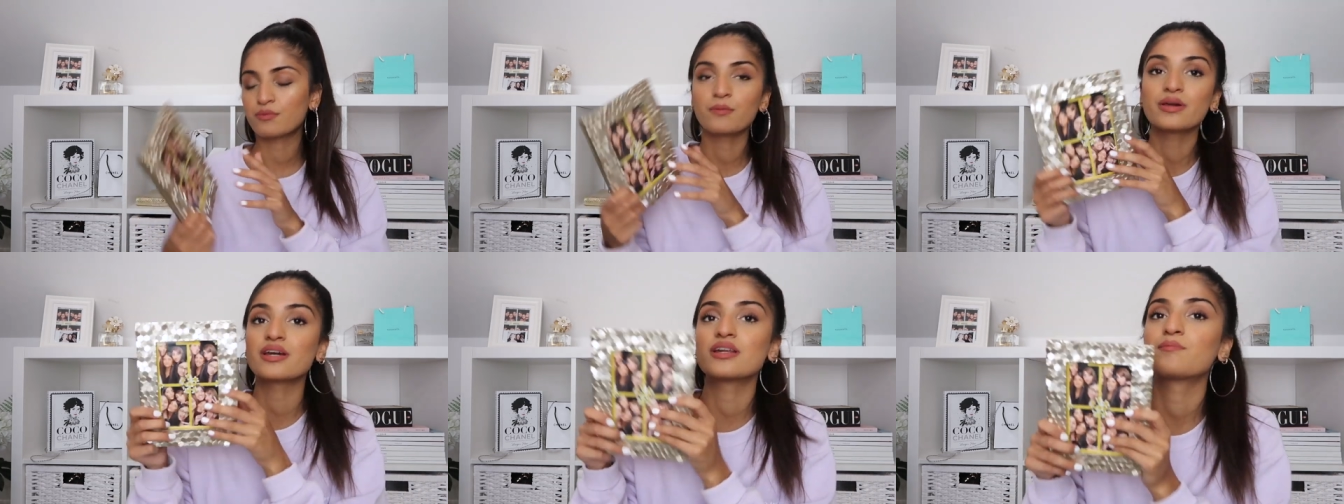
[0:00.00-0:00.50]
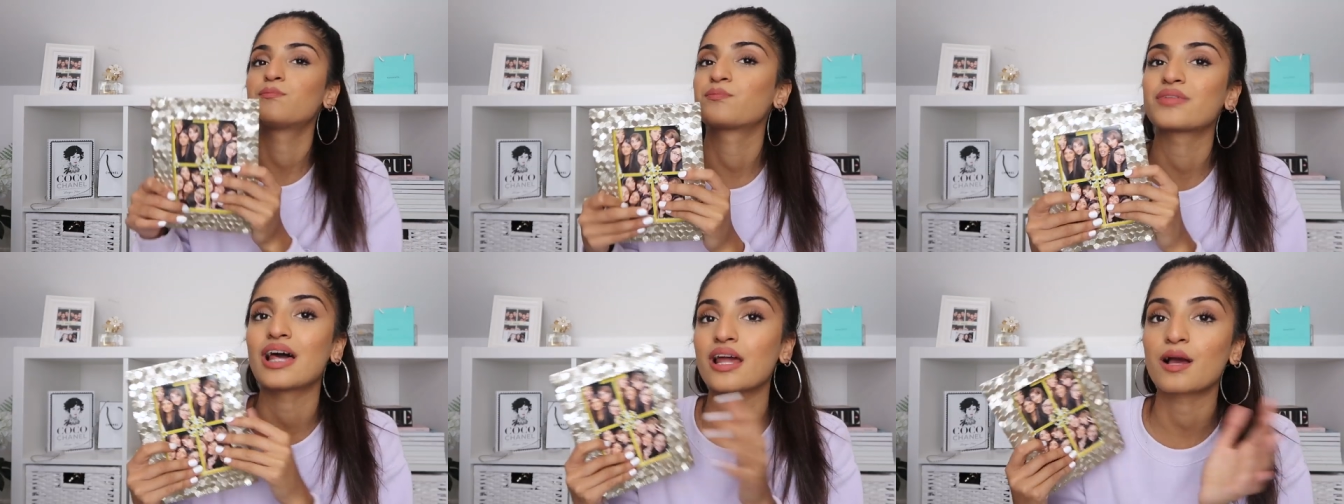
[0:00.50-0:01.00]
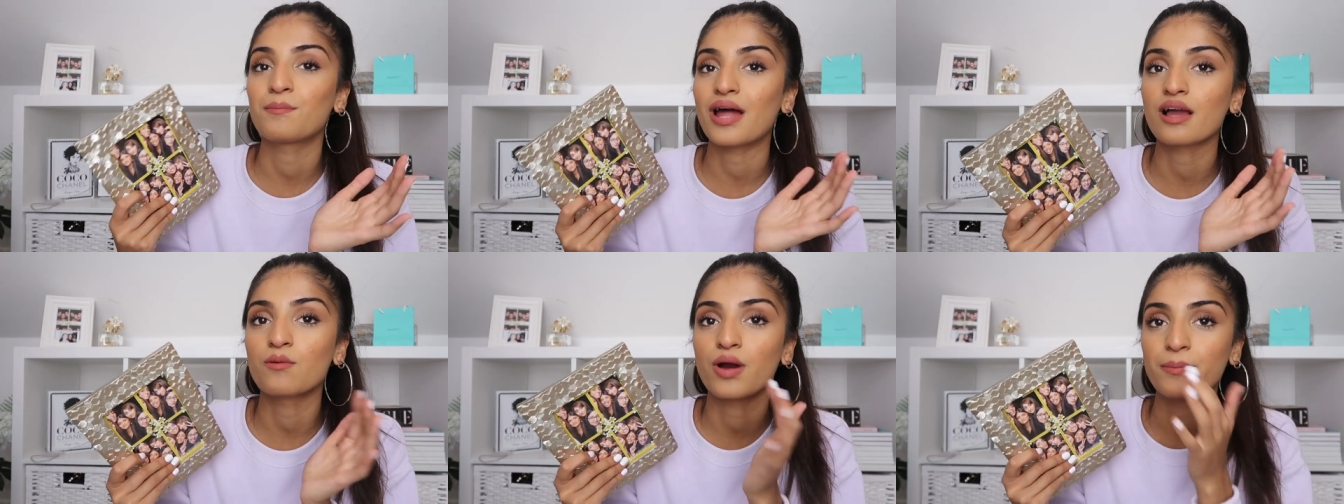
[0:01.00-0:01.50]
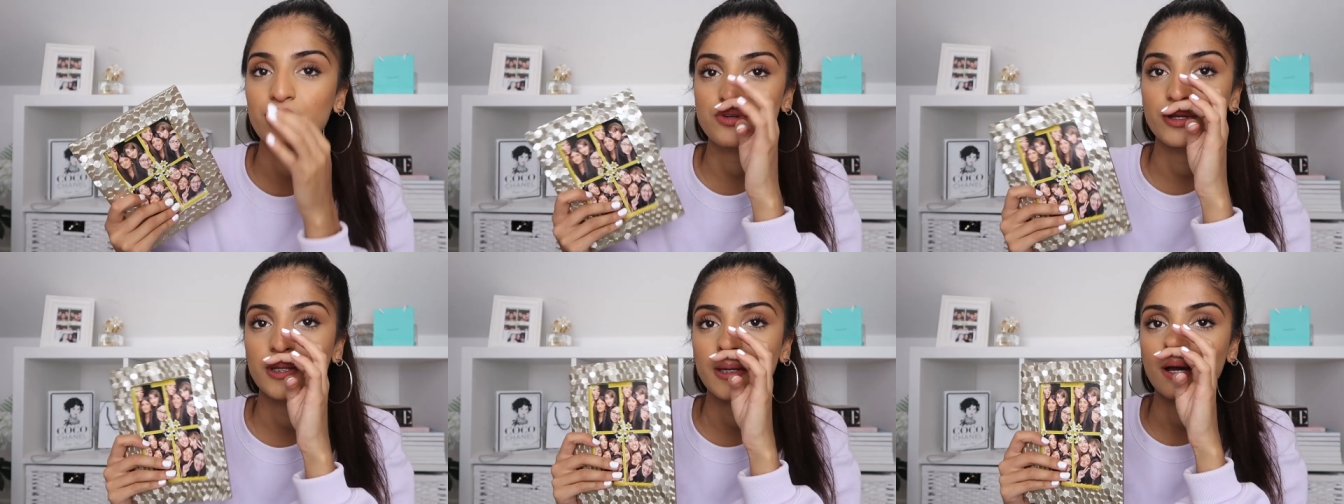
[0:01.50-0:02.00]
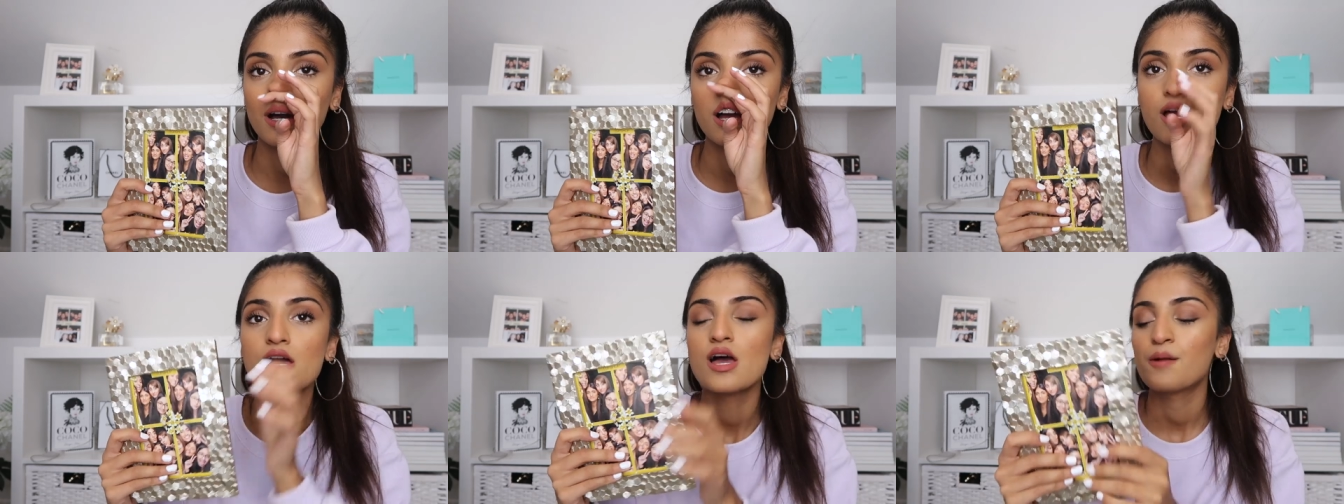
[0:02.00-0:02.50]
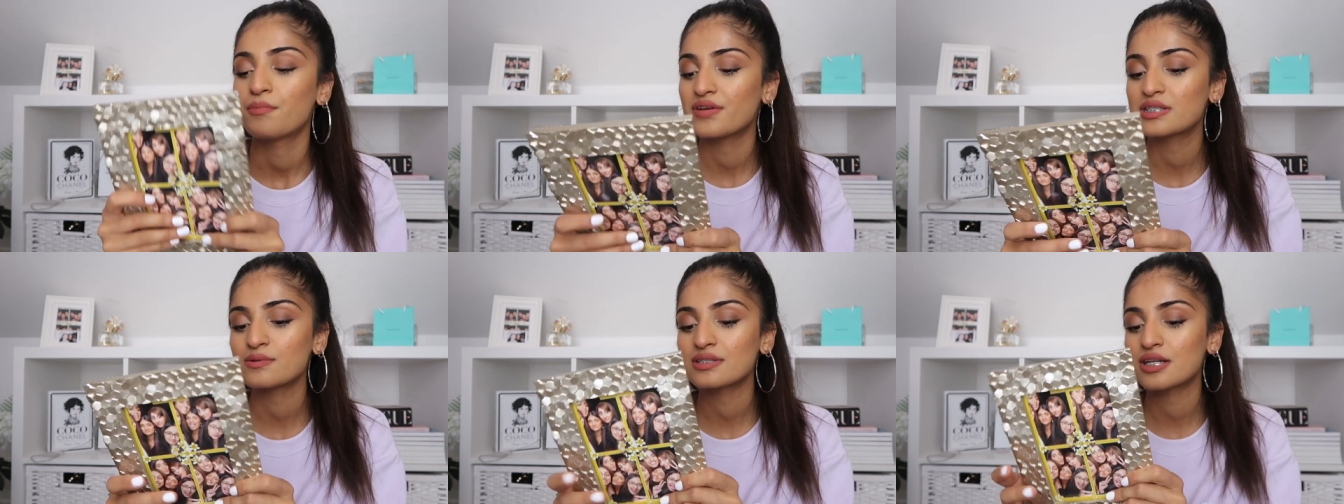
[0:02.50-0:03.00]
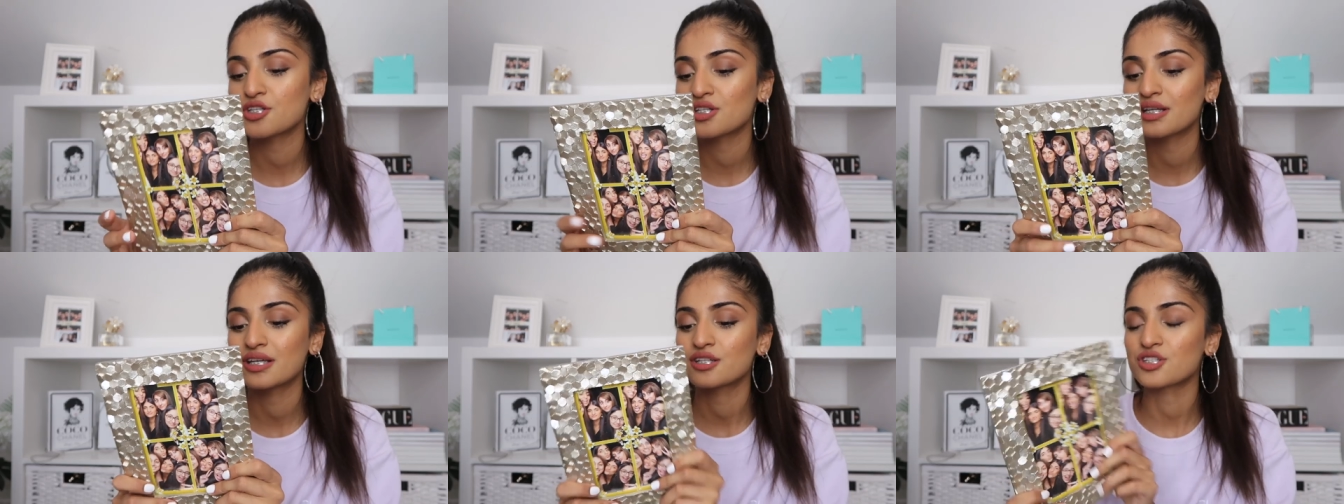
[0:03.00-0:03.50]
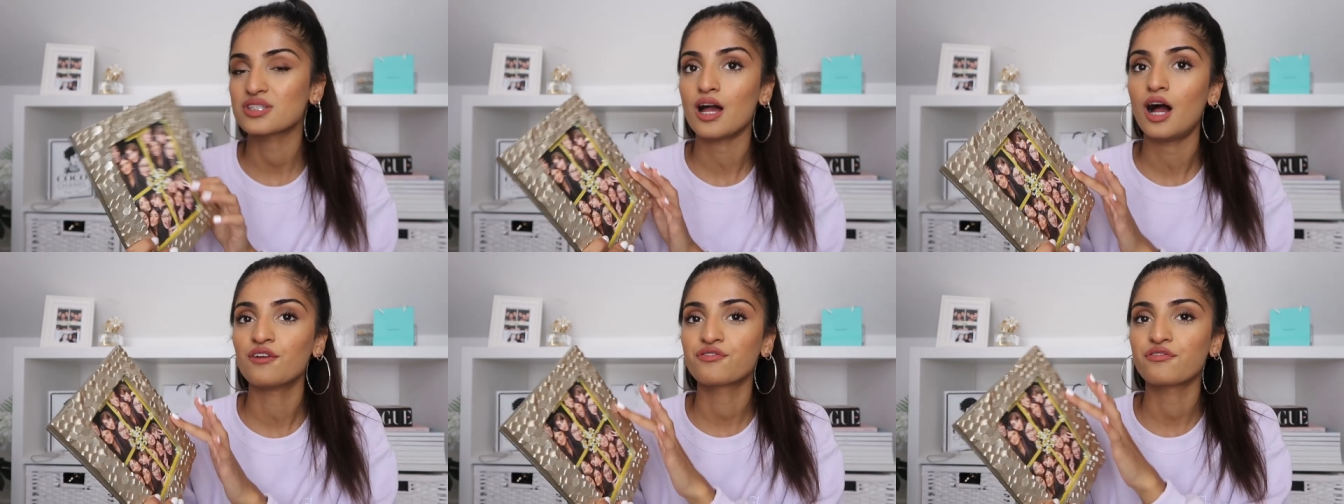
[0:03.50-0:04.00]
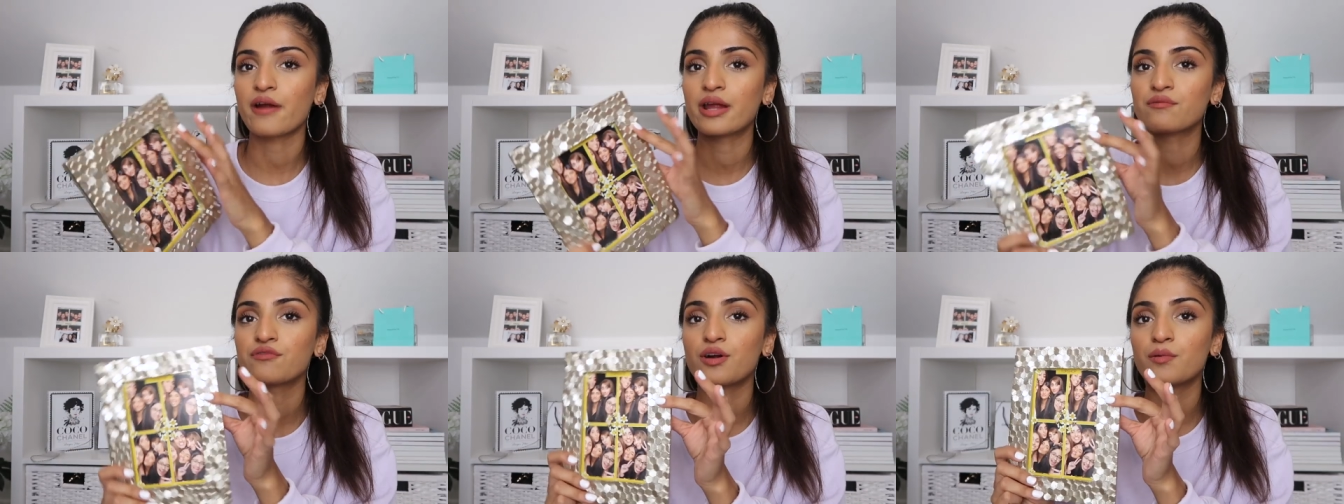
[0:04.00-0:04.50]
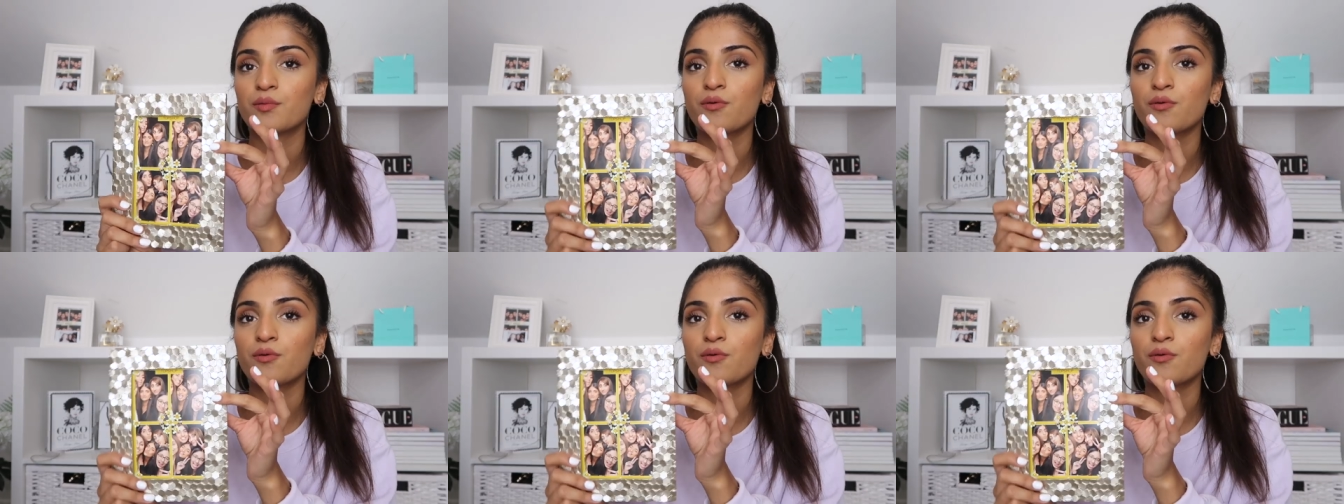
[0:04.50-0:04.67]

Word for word: I'm probably going to get like a black and white picture in here, but this was literally just a frame from